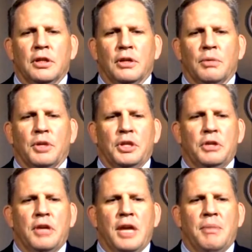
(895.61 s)
where
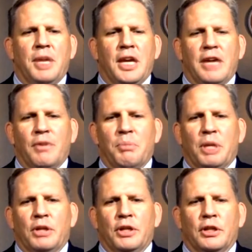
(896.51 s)
the UK may have a
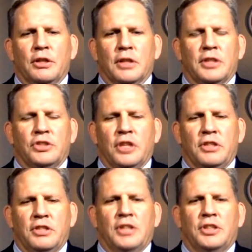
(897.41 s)
barrier, let's
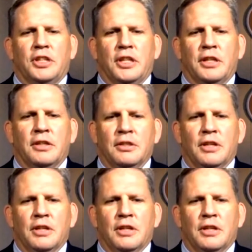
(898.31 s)
say testing